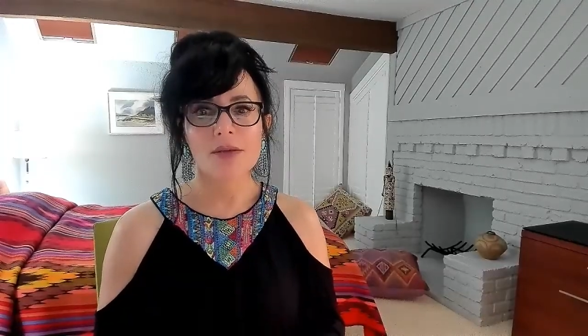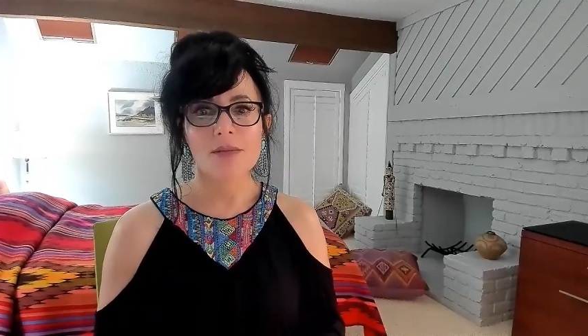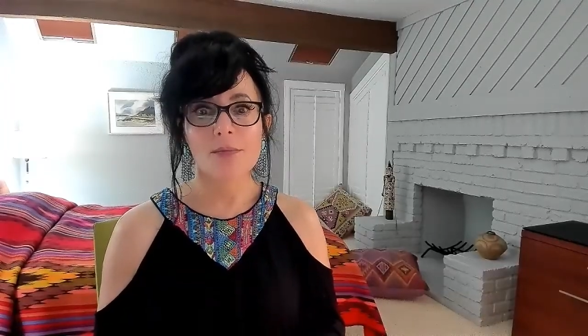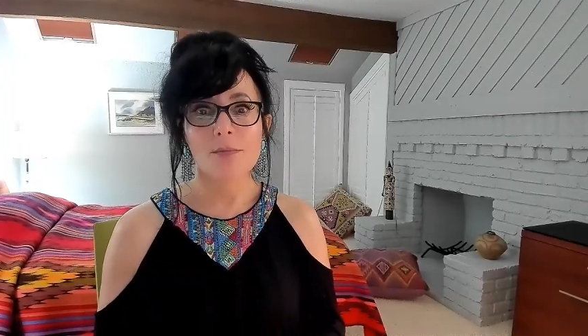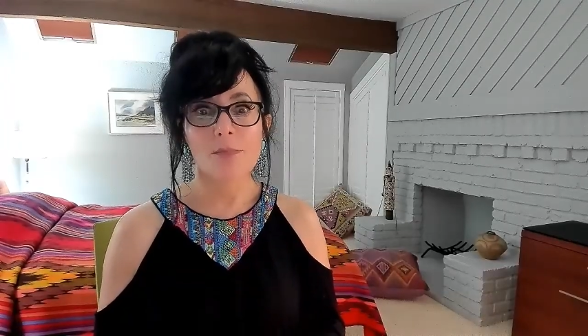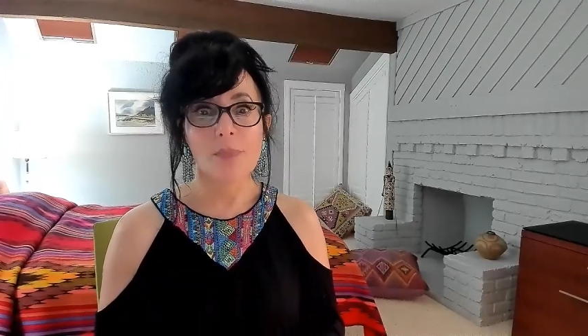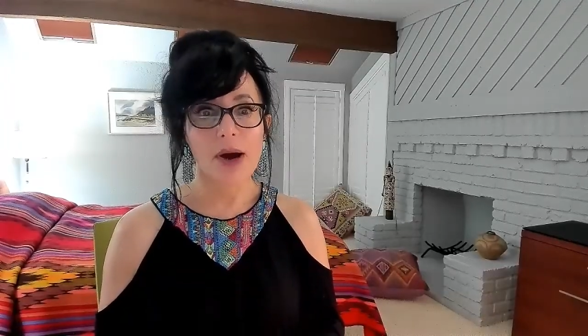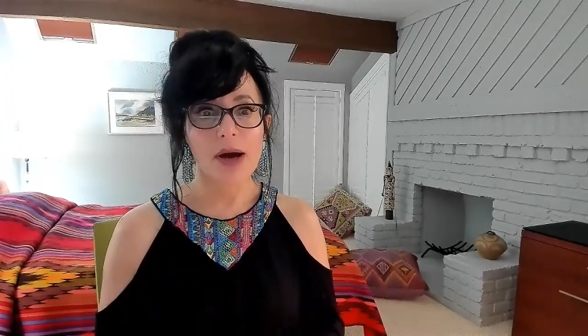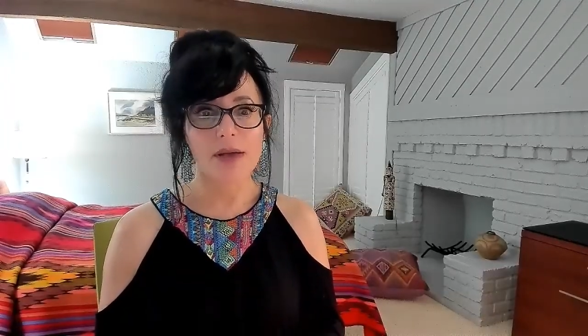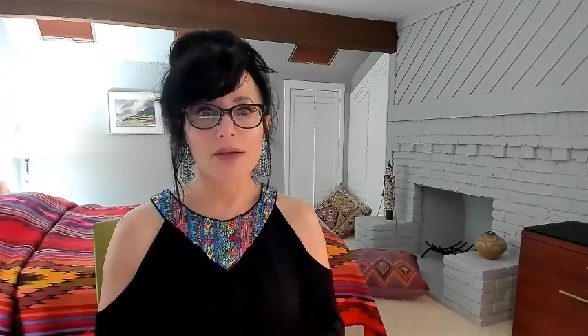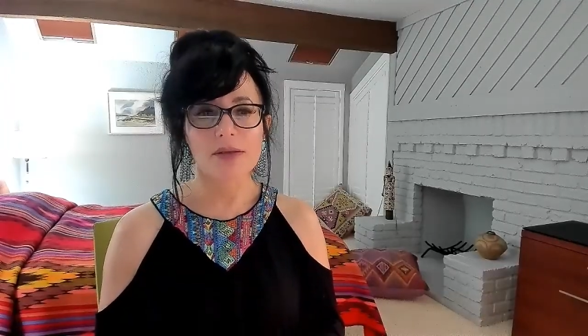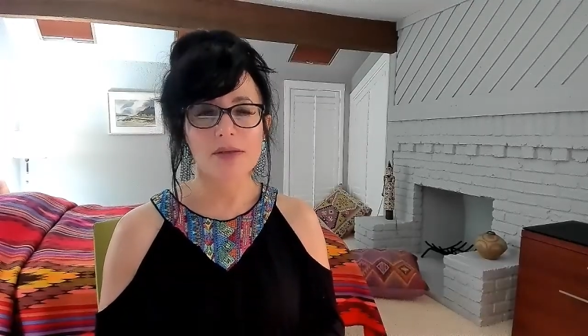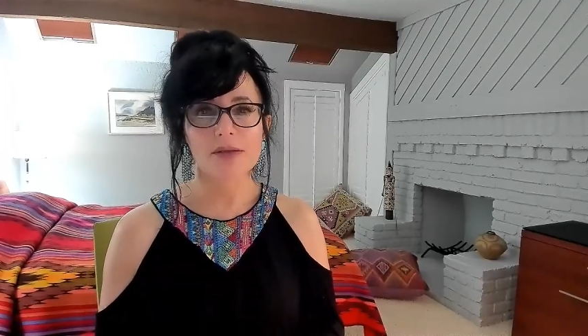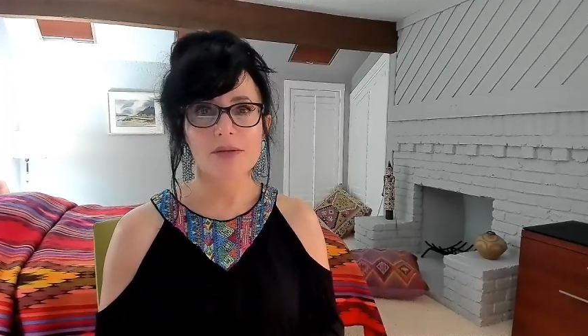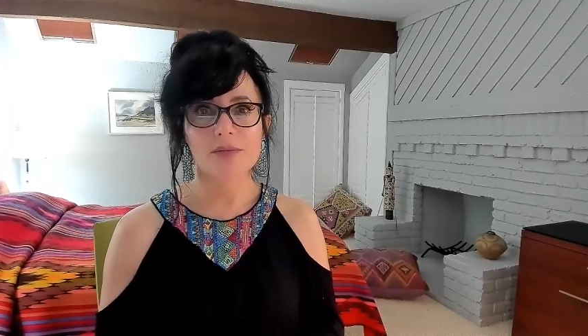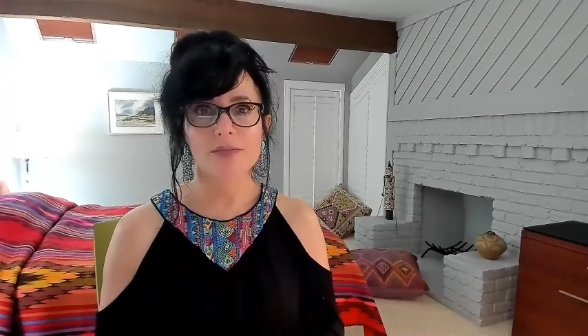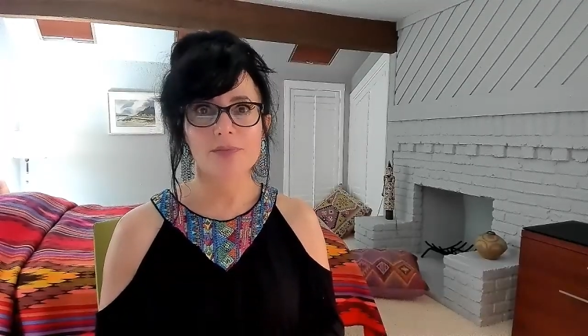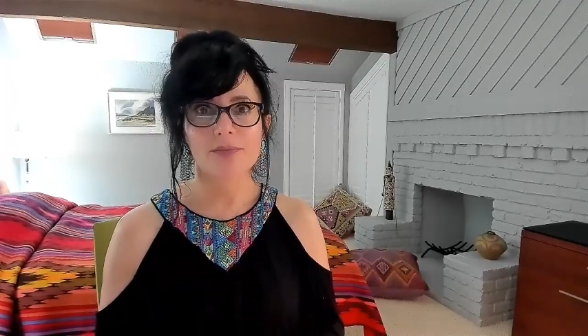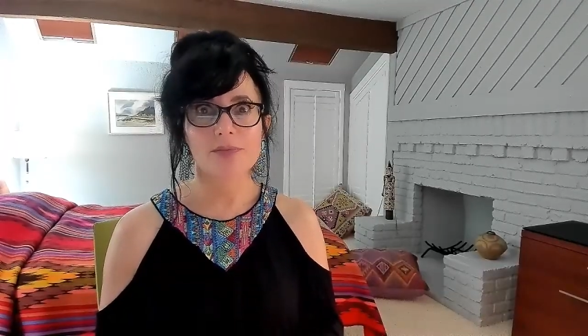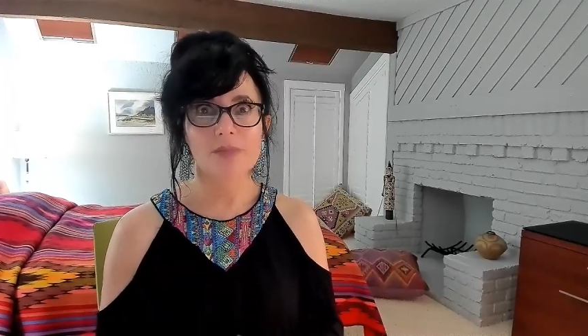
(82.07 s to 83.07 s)

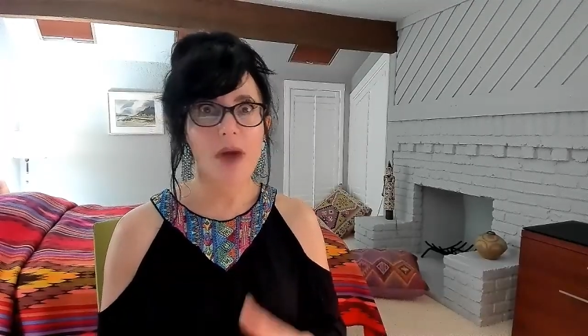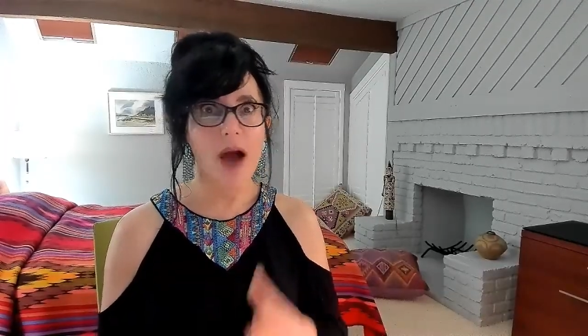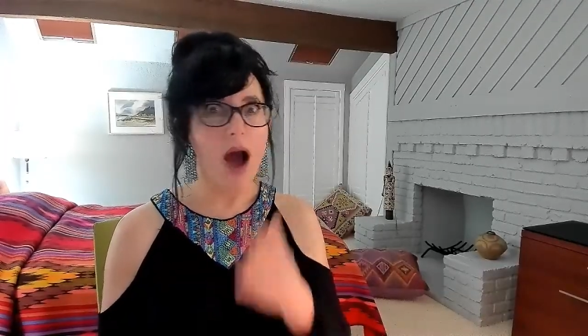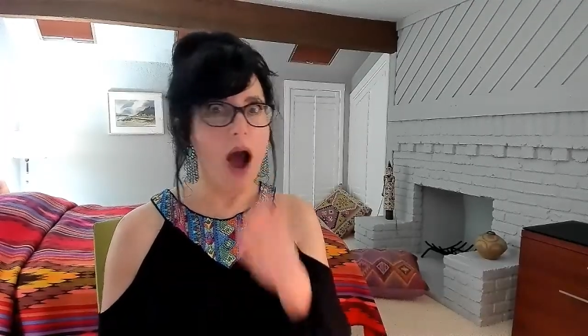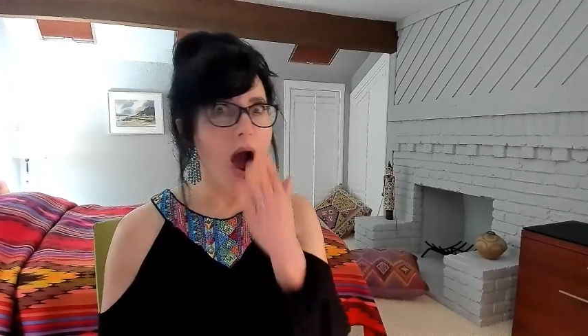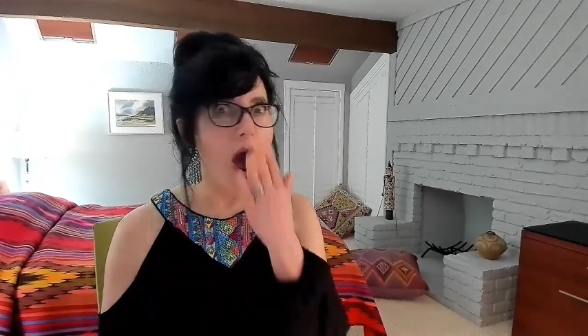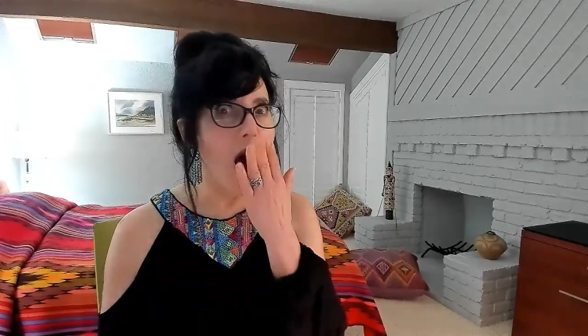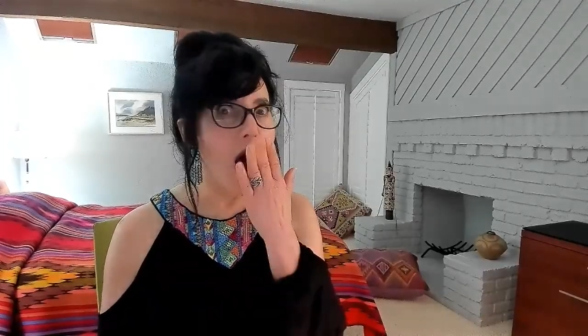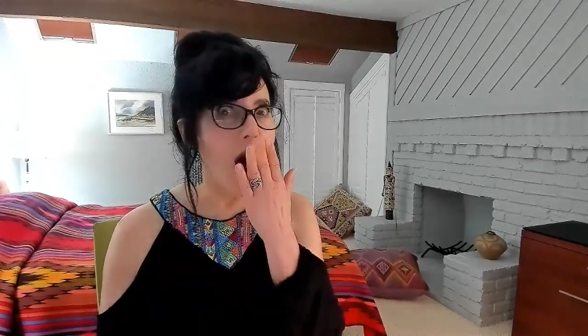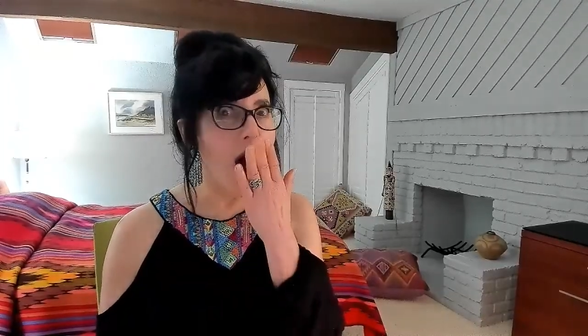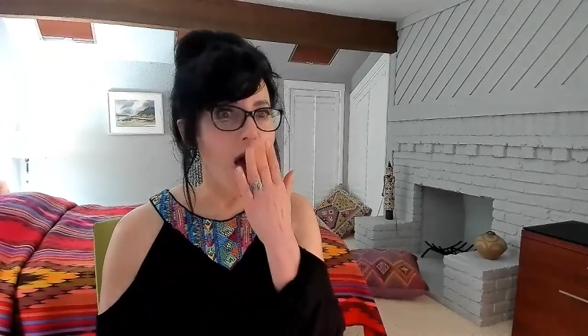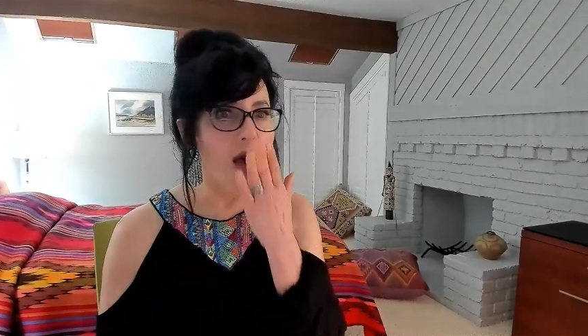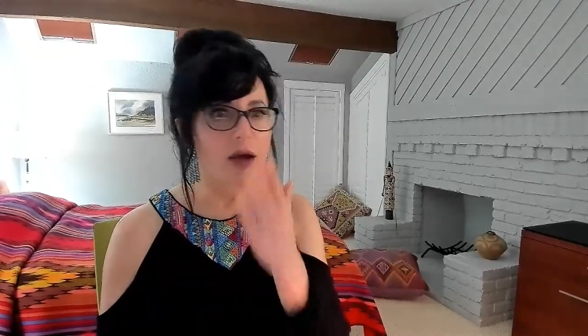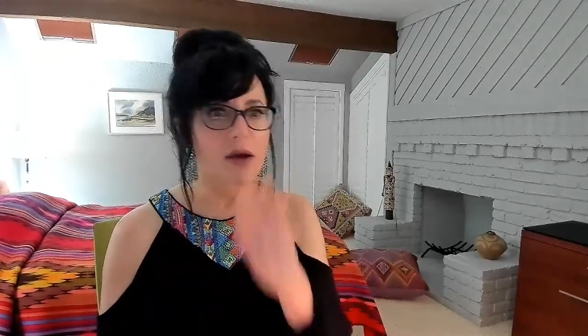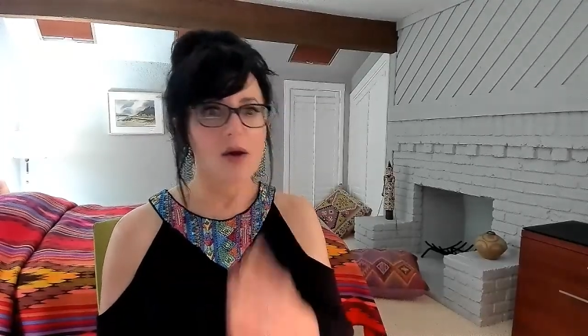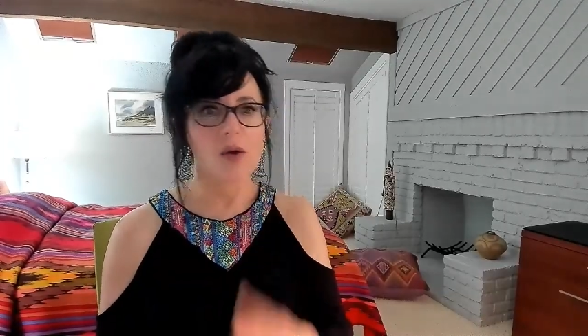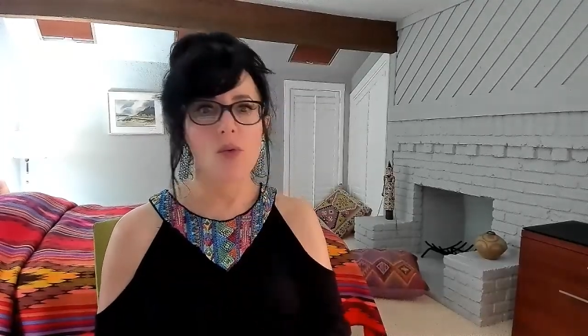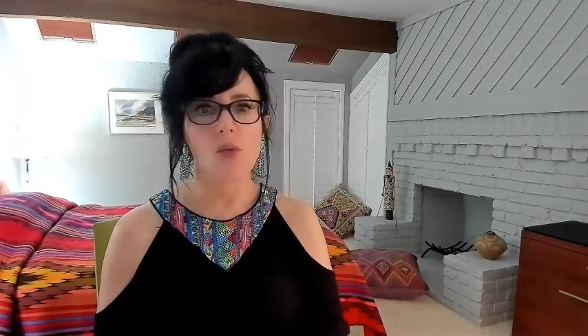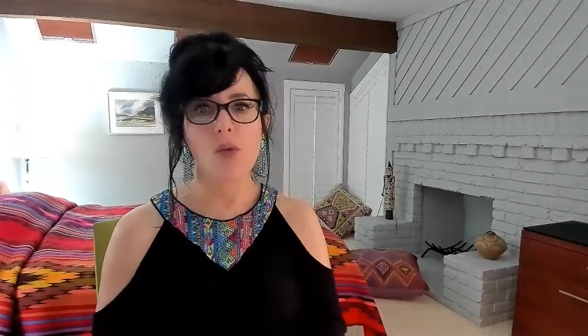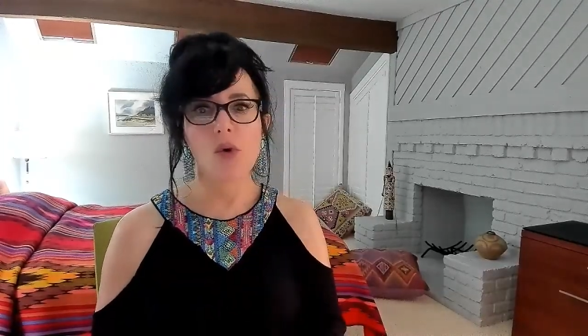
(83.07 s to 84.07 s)
But
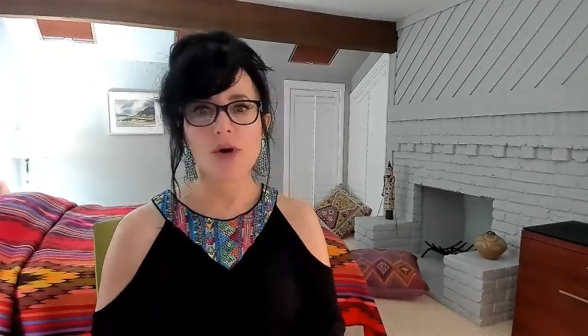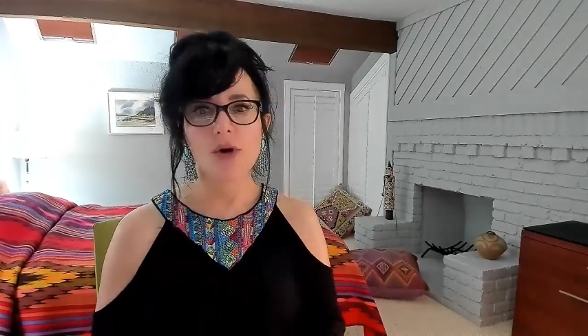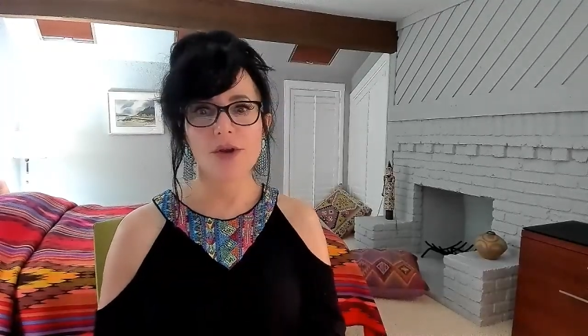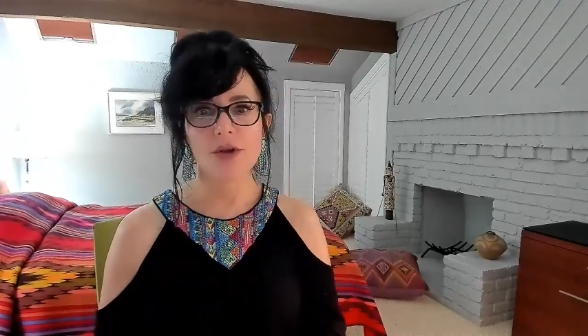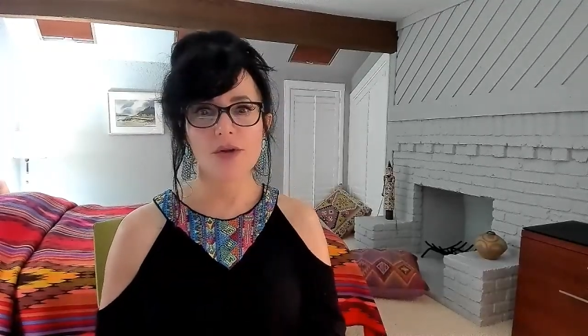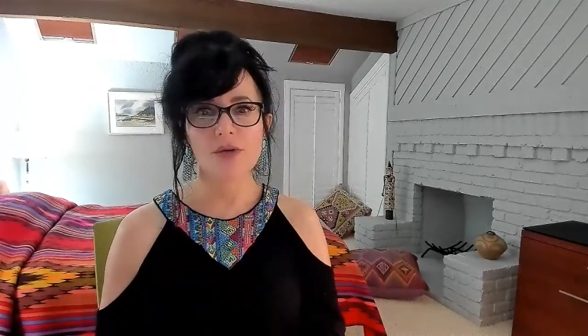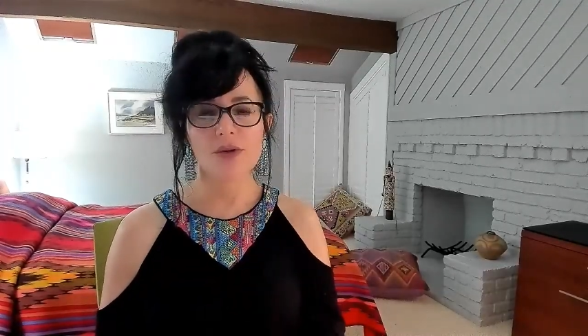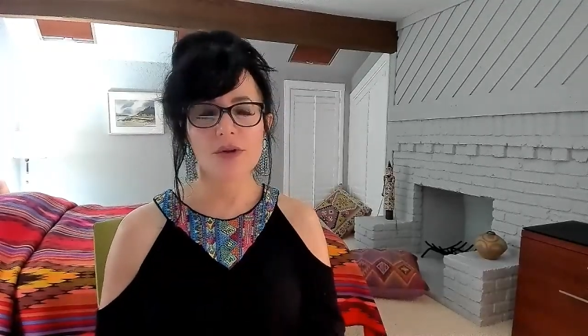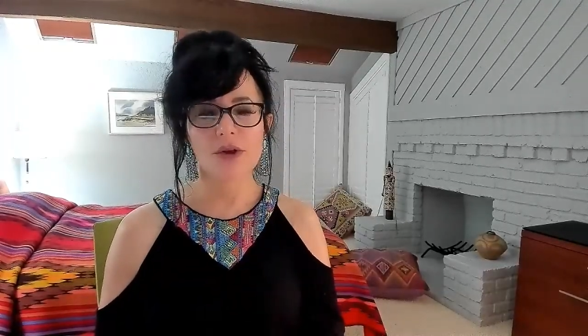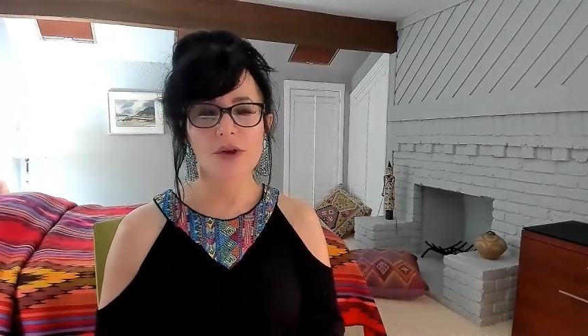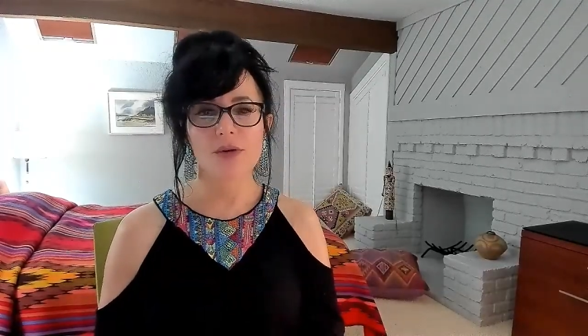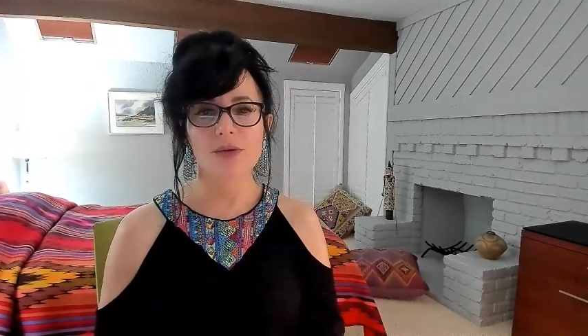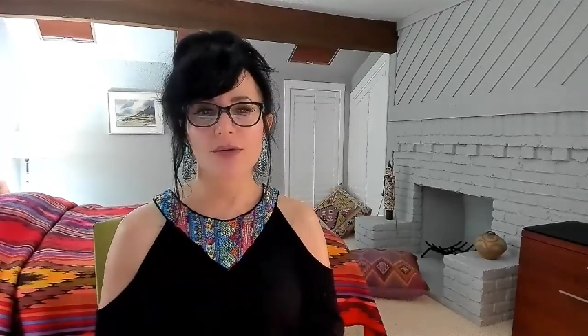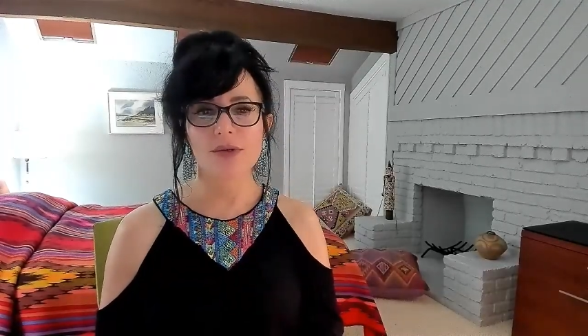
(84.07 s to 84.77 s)
what do you know?